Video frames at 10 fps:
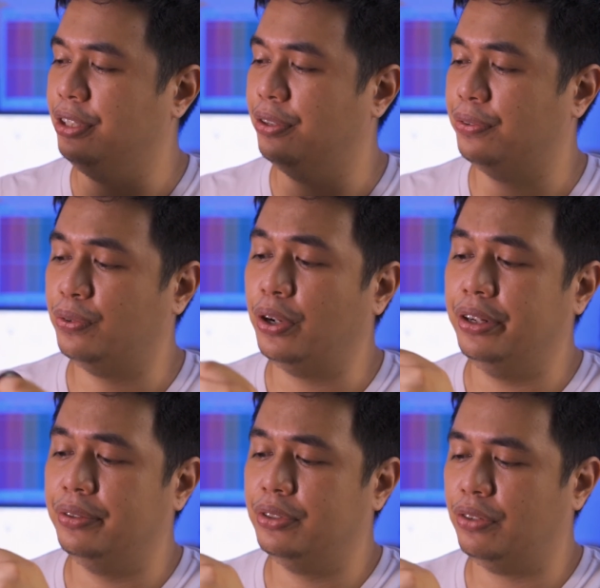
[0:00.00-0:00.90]
the
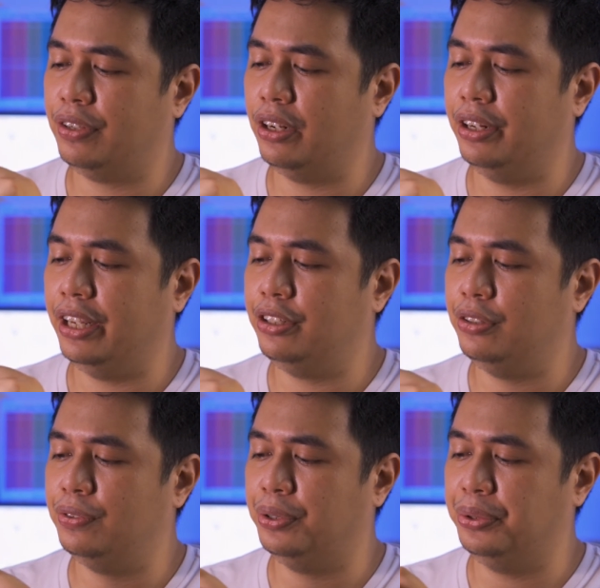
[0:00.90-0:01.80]
front, so I've got an
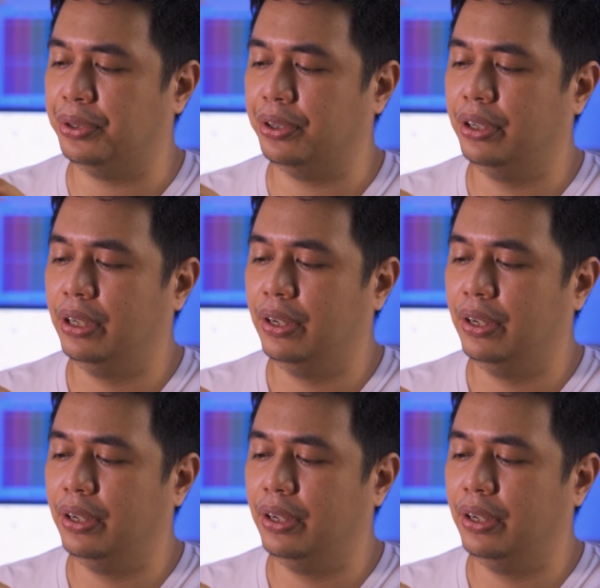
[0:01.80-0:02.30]
ND filter,